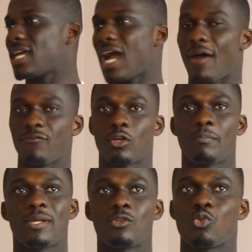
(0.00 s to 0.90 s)
I've not
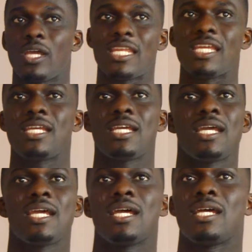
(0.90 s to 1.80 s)
been to any
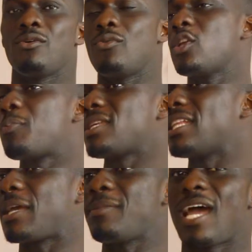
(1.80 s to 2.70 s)

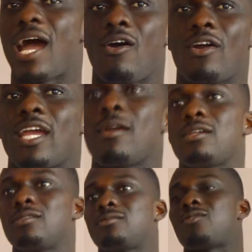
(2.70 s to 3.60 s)
representative here,
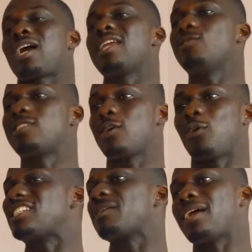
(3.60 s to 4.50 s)
or can't even say
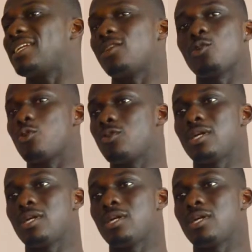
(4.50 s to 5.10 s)
one channel, no.